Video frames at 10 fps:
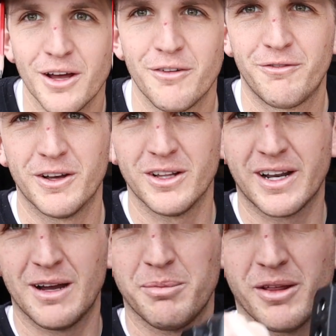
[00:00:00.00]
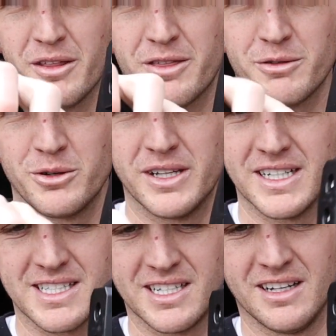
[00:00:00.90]
fill it up through
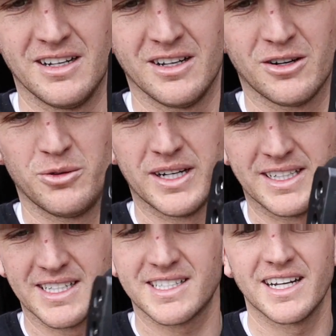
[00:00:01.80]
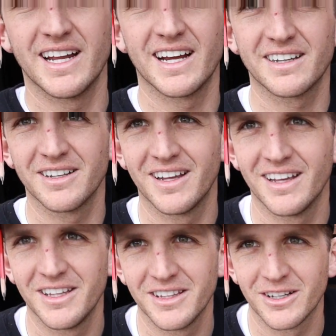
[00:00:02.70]
this quick disconnect.
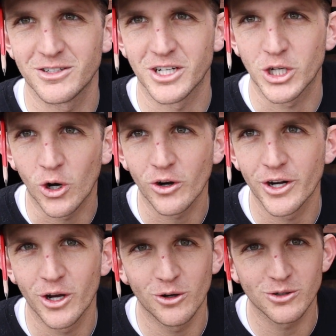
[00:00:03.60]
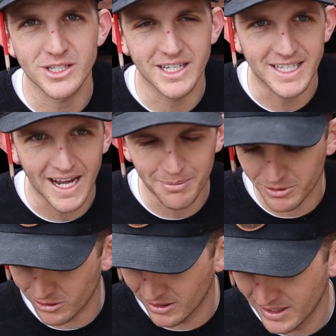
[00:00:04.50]
There's a garden hose
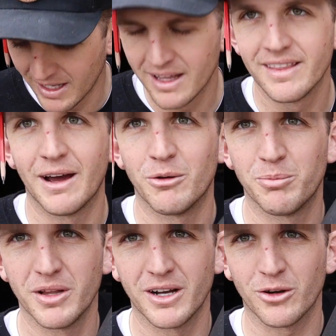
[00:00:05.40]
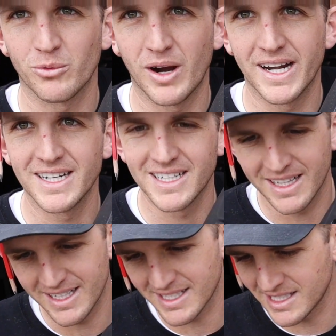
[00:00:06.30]
adapter that will plug right into
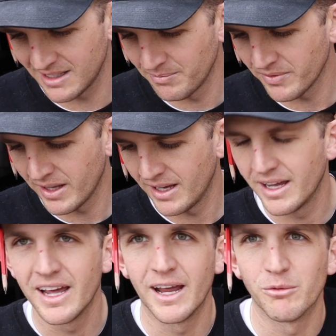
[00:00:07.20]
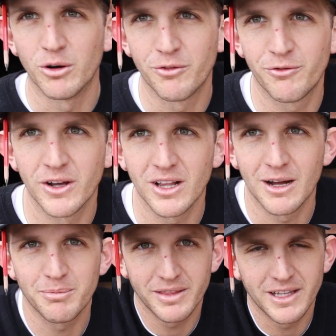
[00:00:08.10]
this. It will fill
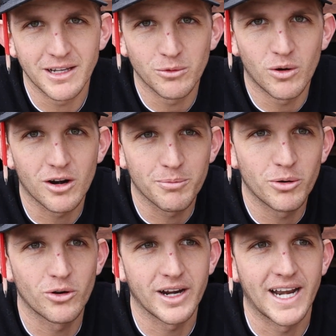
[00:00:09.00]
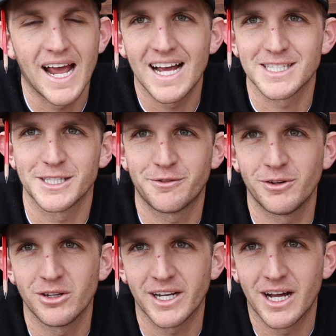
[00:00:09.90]
up the water port, and as it's
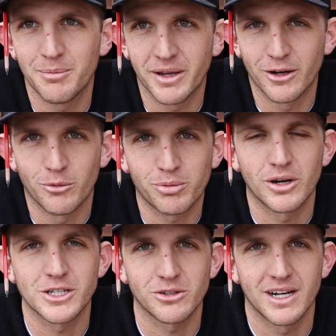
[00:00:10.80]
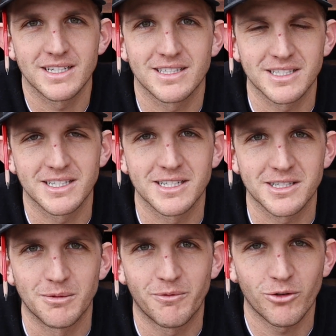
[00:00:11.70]
filling it up, it'll pressurize the
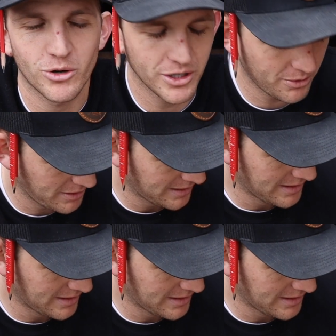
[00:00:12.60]
system for you.